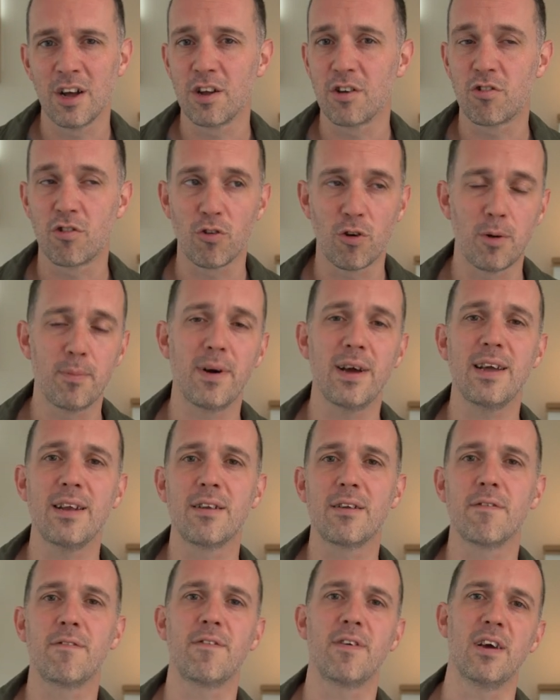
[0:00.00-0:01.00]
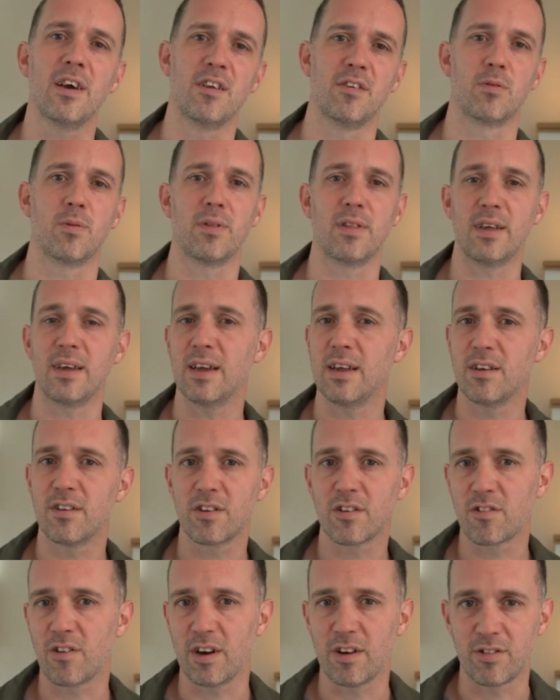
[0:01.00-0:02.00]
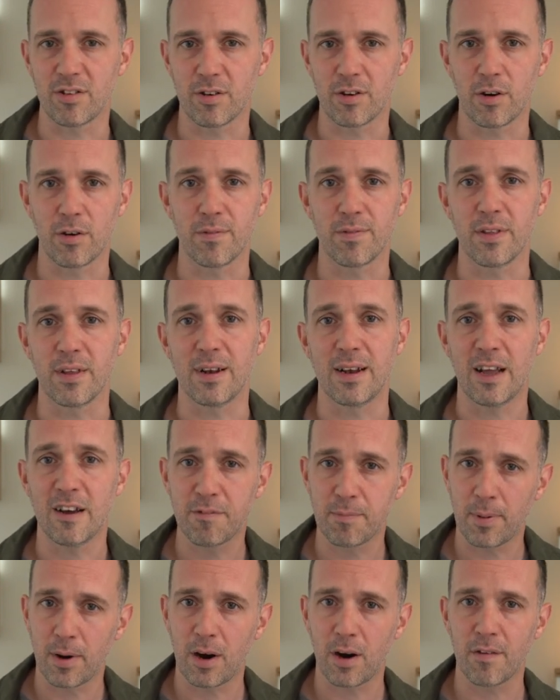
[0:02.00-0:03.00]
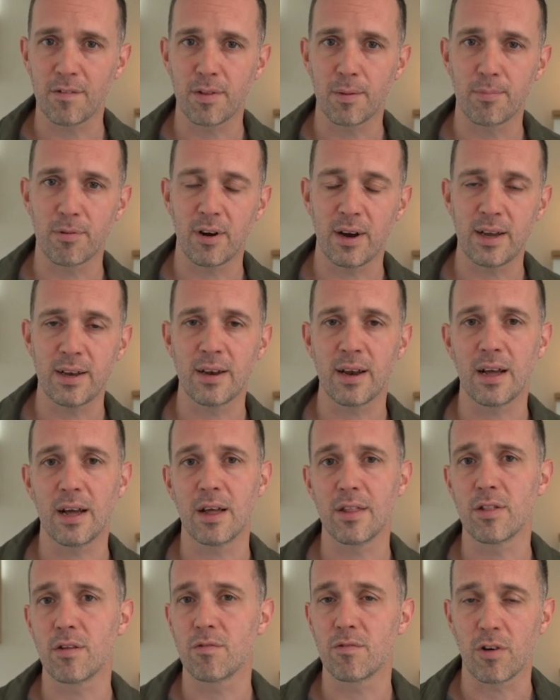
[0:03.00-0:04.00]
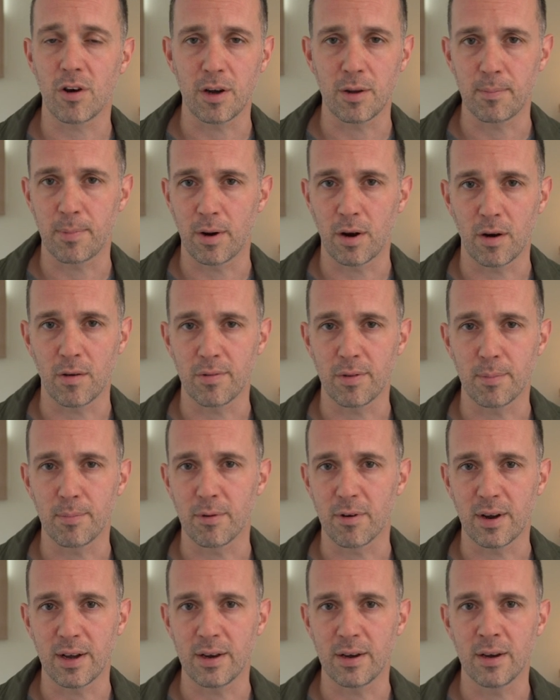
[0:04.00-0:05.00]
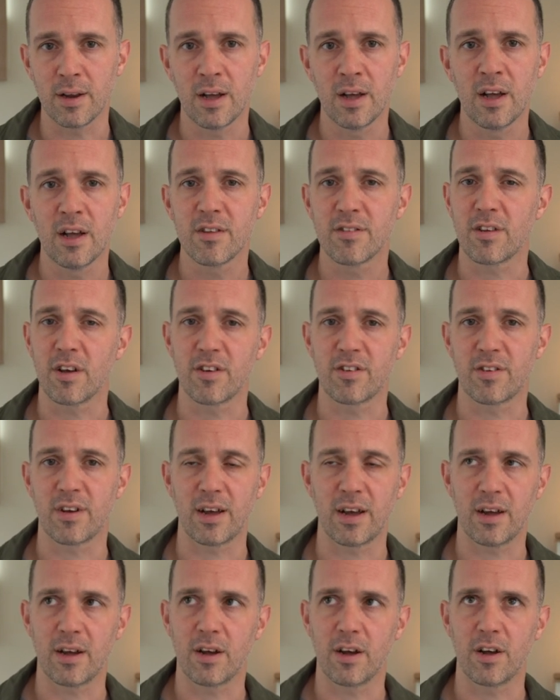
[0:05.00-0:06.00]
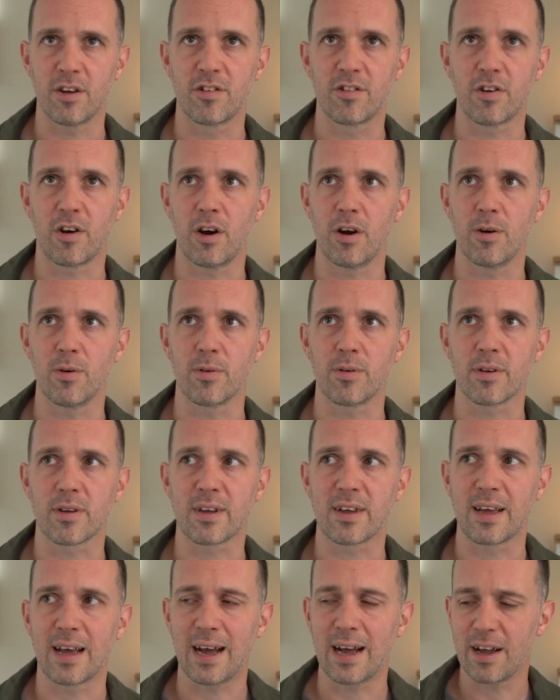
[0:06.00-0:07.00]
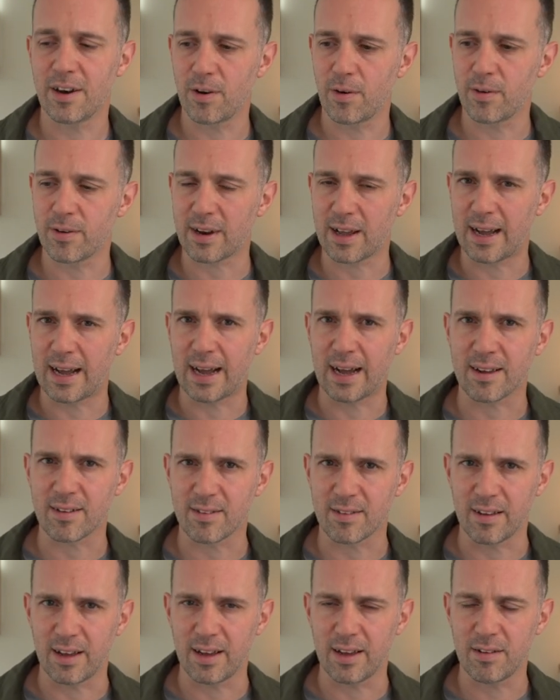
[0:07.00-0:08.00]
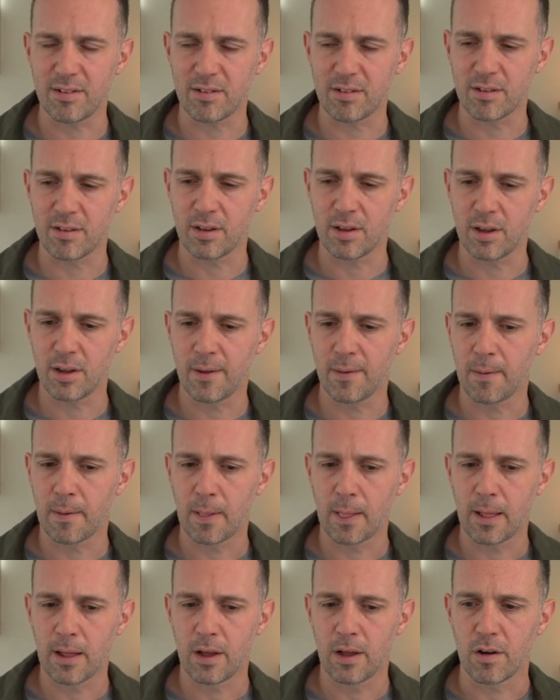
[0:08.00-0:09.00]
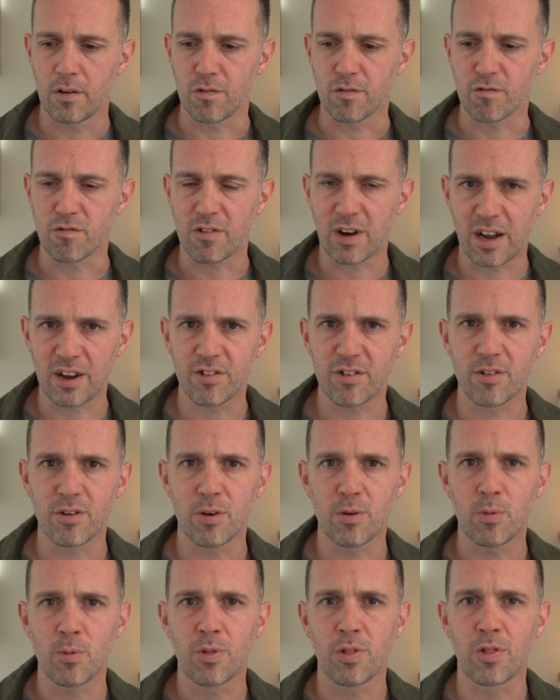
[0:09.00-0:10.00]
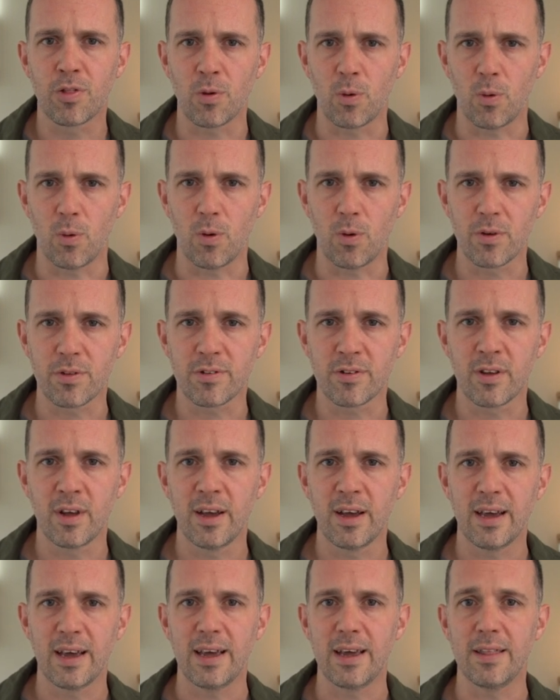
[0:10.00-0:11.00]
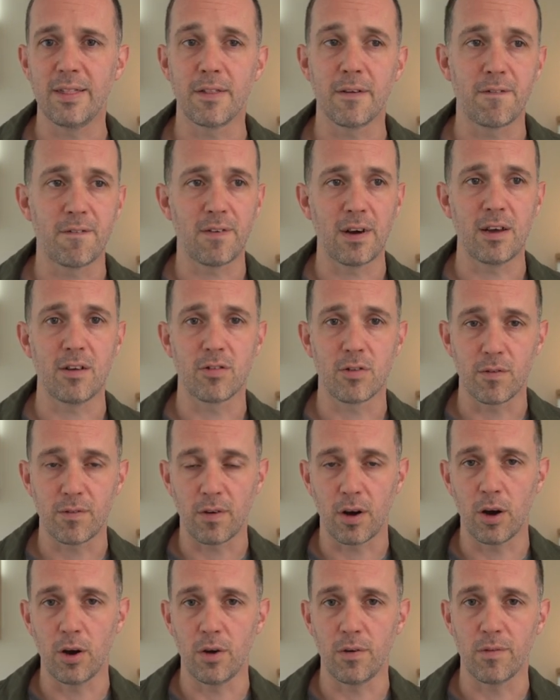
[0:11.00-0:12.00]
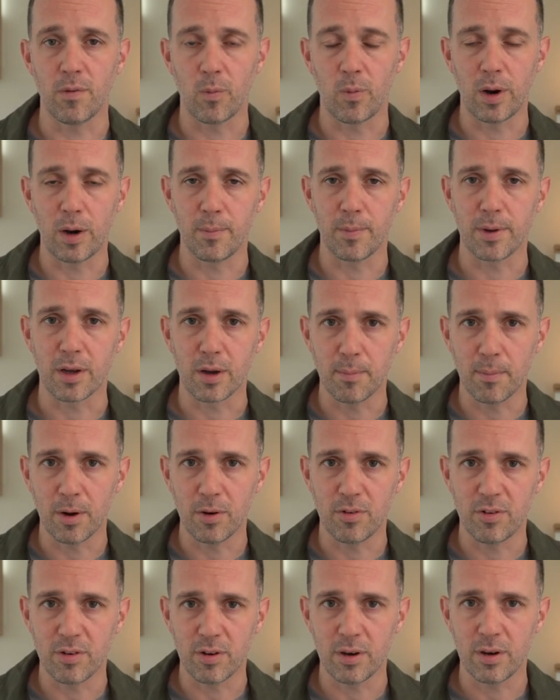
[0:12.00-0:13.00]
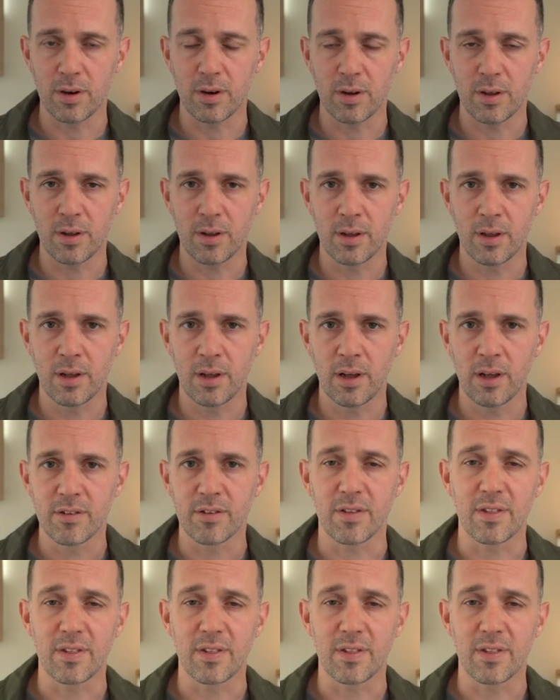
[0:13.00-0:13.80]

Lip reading: trauma interferes with the integration of the left part of the brain and the right part of the brain, such that a child cannot access rational thought in the face of overwhelming emotion. So